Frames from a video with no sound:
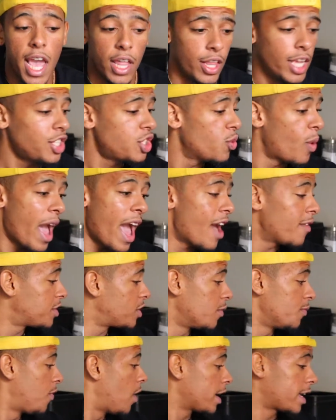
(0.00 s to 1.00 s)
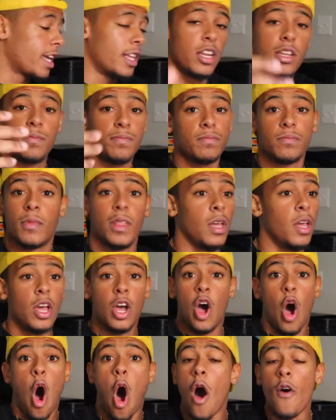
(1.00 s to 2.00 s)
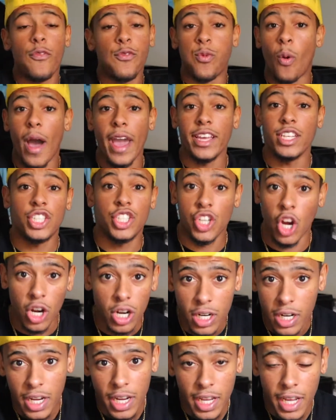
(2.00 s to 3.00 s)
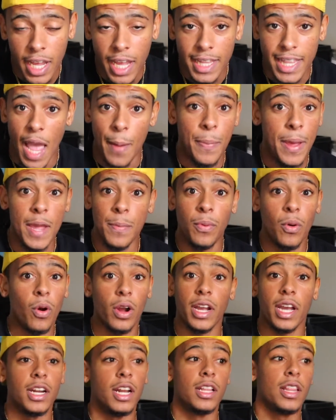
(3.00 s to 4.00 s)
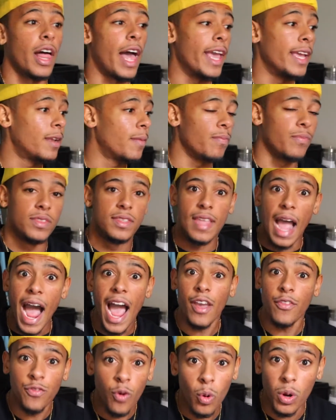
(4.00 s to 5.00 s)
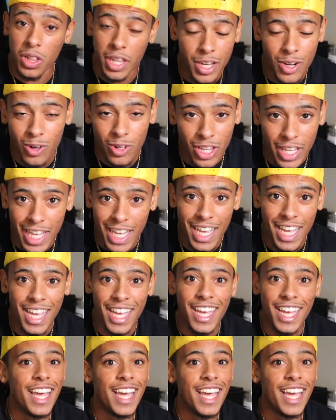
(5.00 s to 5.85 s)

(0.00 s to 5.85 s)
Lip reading: Unless you have some fucking off-white shirt that people are gonna like die for, literally,